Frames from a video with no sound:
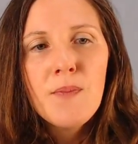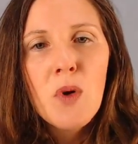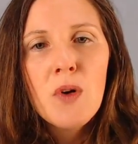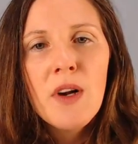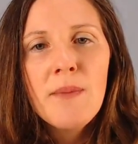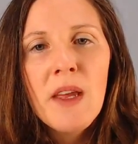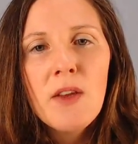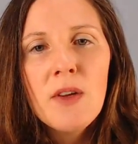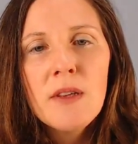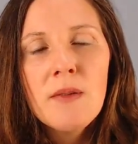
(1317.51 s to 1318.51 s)
program
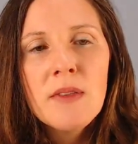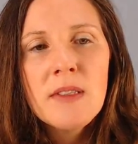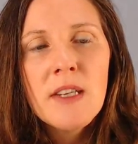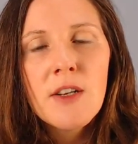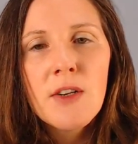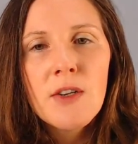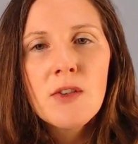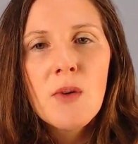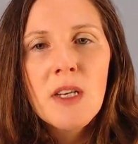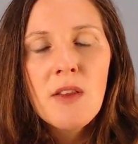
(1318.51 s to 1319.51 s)
that you can stick your
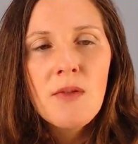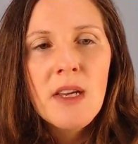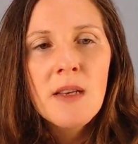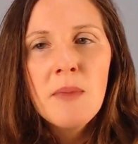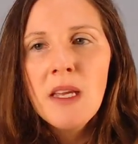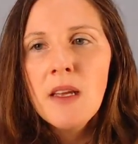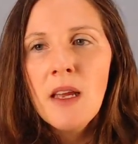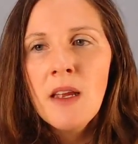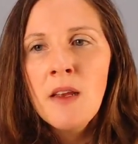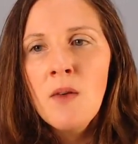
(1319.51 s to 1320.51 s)
23andMe
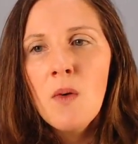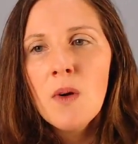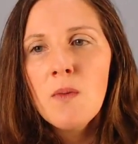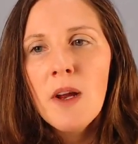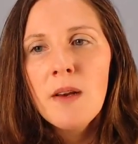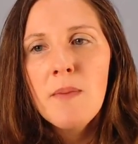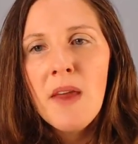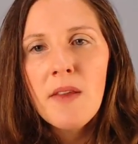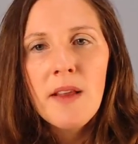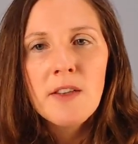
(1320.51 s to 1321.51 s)
in, or run a
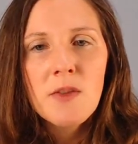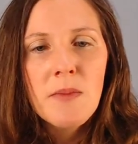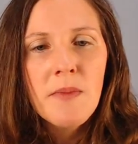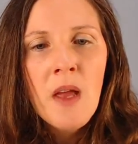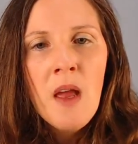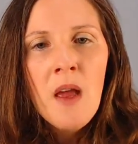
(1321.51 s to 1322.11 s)
methylation